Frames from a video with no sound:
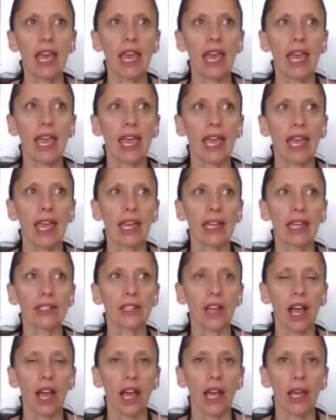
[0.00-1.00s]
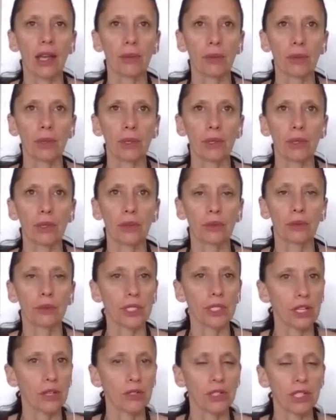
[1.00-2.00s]
and I will
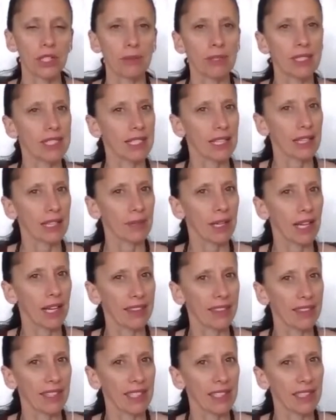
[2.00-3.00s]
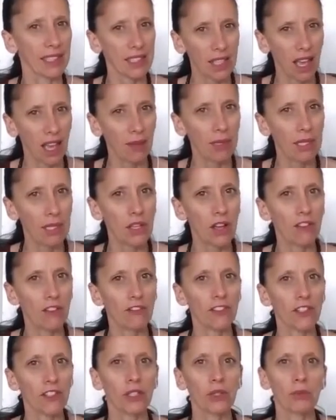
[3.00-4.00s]
reach out to them and say, I think the timing's off for you.